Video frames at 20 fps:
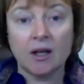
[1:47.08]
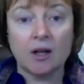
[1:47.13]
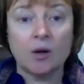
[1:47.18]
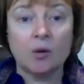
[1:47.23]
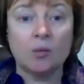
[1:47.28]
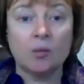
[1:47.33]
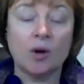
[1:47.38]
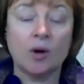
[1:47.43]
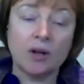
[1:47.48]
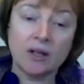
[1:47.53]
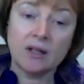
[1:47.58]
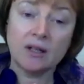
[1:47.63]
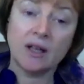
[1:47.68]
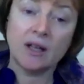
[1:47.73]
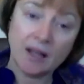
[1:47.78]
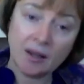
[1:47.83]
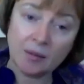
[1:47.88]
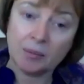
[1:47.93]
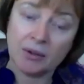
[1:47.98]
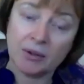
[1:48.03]
what can
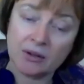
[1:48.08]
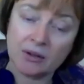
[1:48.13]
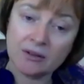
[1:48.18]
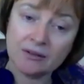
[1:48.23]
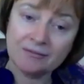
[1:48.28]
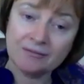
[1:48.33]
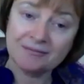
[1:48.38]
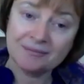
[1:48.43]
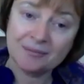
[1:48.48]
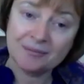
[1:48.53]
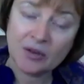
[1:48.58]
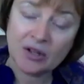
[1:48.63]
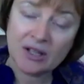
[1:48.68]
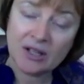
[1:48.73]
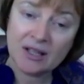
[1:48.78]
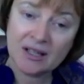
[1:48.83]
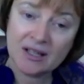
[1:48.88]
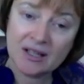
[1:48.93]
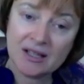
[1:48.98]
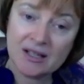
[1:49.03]
happen
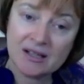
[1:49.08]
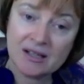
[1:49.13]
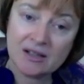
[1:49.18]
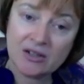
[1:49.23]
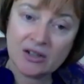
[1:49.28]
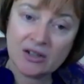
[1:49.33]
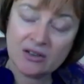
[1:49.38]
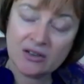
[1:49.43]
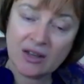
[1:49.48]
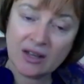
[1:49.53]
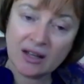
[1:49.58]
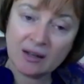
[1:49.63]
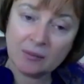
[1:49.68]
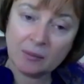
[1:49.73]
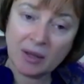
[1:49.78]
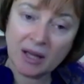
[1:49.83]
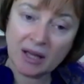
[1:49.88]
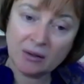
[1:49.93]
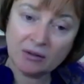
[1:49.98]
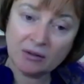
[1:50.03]
is that that
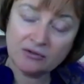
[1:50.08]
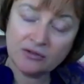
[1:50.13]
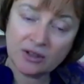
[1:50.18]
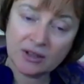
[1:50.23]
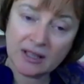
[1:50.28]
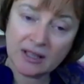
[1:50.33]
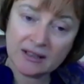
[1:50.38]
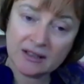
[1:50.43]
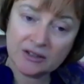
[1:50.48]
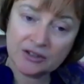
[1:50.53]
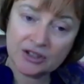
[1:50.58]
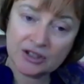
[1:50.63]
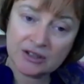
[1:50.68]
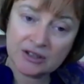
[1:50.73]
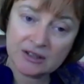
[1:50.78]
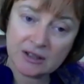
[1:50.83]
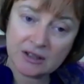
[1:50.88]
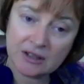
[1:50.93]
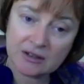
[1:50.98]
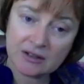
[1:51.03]
powerful energy
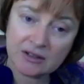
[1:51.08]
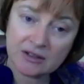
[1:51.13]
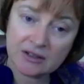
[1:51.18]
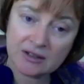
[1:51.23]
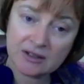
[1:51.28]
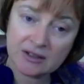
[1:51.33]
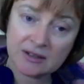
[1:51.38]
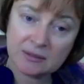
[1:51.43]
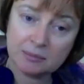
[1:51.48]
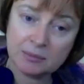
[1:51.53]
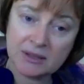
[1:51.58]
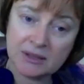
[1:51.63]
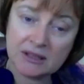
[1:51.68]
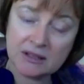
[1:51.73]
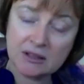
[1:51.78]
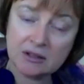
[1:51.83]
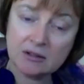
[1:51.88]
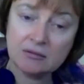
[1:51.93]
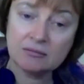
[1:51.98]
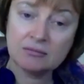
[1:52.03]
starts to
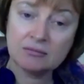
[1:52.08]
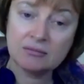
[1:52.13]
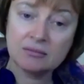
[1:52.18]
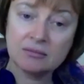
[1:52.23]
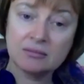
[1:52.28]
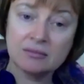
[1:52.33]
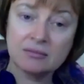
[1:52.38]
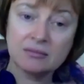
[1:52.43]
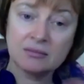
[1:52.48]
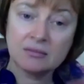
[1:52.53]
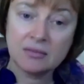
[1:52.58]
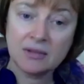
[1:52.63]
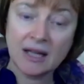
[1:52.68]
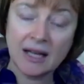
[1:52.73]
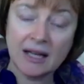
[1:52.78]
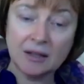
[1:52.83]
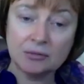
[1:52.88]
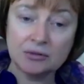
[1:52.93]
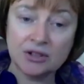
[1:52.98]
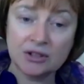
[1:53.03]
spill
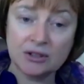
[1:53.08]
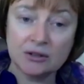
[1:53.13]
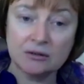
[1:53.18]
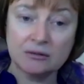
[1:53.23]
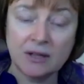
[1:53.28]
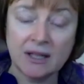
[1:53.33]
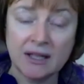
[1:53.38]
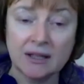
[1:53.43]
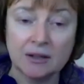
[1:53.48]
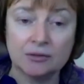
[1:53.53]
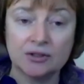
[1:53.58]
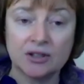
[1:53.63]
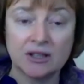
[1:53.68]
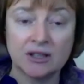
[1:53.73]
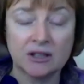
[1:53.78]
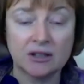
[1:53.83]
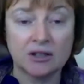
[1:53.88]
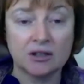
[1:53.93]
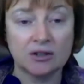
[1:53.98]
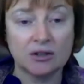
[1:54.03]
out and around, and
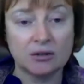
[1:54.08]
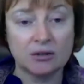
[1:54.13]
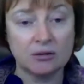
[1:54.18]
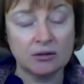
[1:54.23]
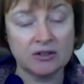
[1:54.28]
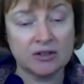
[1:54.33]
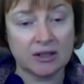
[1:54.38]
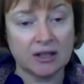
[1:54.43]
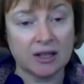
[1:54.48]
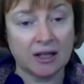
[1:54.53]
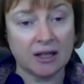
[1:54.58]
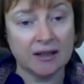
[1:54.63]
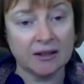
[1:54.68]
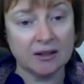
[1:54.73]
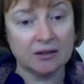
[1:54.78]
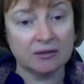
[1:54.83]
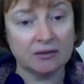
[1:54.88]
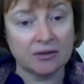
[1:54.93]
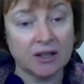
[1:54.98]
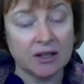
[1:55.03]
it can cause a kind
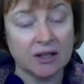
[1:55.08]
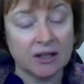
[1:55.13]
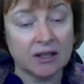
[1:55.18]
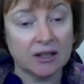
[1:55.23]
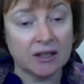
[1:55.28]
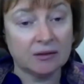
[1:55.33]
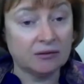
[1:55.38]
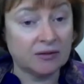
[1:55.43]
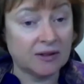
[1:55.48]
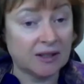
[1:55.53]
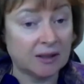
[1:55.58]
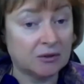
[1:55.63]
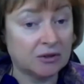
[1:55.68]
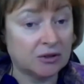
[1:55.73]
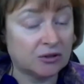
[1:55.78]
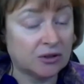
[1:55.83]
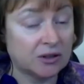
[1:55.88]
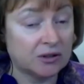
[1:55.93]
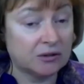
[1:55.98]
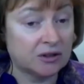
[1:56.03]
of
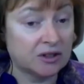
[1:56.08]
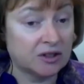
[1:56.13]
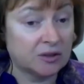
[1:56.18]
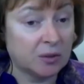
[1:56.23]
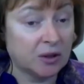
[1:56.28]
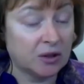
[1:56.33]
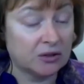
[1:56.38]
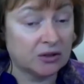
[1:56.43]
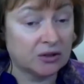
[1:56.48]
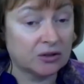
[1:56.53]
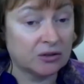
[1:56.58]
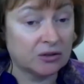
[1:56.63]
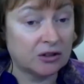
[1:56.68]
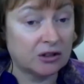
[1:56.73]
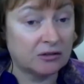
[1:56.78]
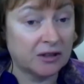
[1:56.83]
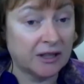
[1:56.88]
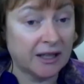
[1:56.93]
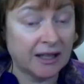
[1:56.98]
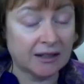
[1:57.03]
inflammatory response or a
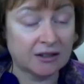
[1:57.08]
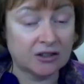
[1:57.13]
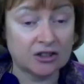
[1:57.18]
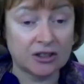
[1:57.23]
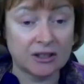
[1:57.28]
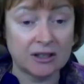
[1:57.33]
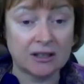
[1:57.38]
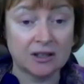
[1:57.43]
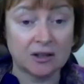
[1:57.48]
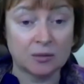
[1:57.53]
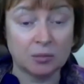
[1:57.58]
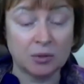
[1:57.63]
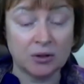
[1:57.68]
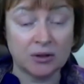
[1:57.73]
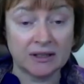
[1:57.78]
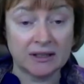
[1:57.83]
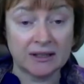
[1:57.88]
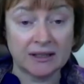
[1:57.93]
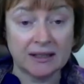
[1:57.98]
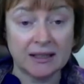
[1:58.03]
reaction in the
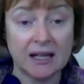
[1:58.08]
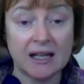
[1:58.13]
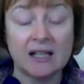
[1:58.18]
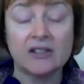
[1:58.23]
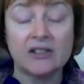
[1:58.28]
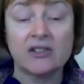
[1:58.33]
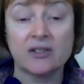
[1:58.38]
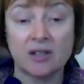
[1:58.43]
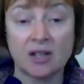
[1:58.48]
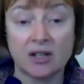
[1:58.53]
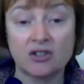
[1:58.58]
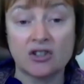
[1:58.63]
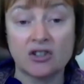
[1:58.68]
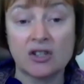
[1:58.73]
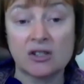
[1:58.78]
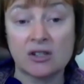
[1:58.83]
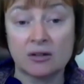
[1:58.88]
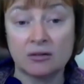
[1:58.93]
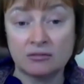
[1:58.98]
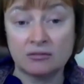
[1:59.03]
body, such
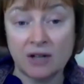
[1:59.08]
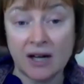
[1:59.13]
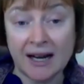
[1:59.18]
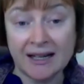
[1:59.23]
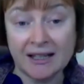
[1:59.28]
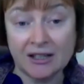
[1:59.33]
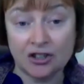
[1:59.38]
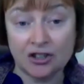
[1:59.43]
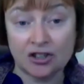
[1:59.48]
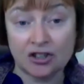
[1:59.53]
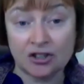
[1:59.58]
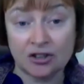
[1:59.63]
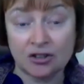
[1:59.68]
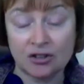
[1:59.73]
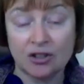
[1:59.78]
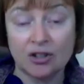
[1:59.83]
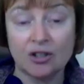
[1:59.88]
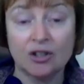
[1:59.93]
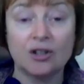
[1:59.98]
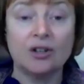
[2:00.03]
as a rash
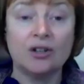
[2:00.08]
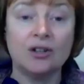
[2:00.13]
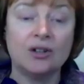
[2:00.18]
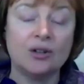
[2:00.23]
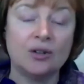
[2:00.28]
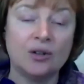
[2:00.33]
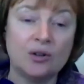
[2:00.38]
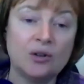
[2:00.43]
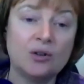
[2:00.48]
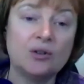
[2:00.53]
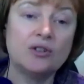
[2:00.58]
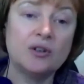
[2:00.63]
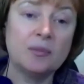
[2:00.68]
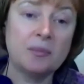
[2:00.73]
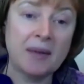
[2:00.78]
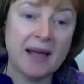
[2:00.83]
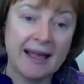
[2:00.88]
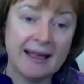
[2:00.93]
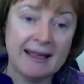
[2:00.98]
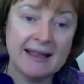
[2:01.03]
or a
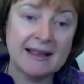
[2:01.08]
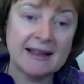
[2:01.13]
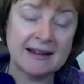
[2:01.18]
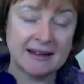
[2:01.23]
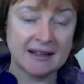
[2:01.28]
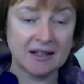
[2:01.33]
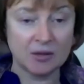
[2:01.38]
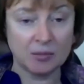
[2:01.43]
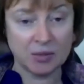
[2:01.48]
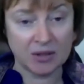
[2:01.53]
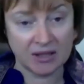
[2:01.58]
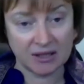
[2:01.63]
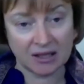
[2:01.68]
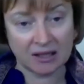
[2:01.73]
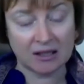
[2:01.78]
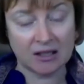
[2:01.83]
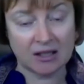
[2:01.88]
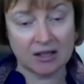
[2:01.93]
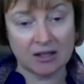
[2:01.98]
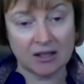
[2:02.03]
pain in a
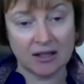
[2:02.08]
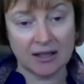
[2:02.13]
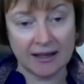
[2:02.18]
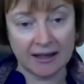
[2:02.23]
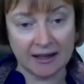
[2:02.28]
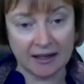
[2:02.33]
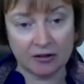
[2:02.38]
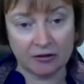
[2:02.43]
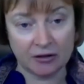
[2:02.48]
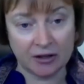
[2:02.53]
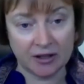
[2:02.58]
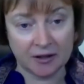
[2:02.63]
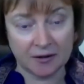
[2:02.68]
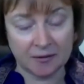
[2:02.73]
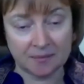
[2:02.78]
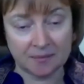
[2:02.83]
particular area,